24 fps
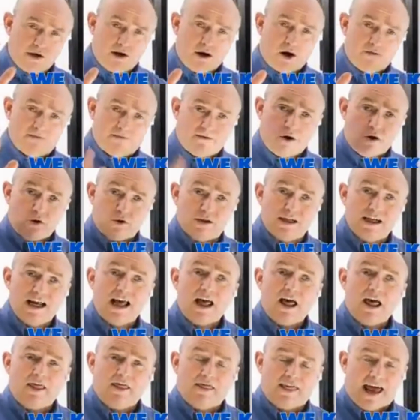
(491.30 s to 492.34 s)
We know, folks,
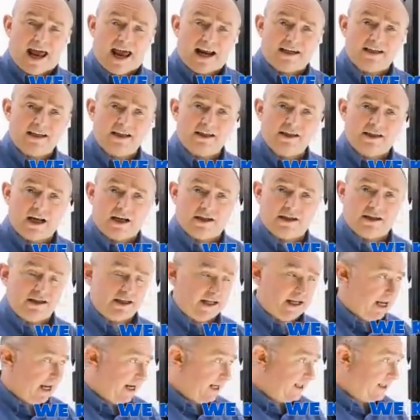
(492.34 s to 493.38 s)
that
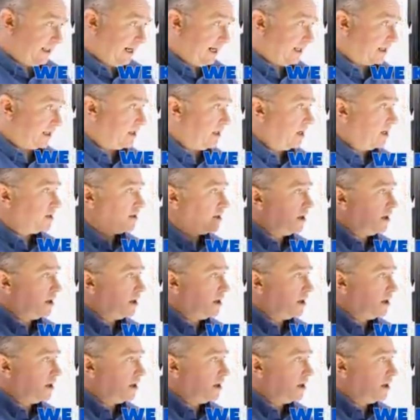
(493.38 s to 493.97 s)
doesn't exist.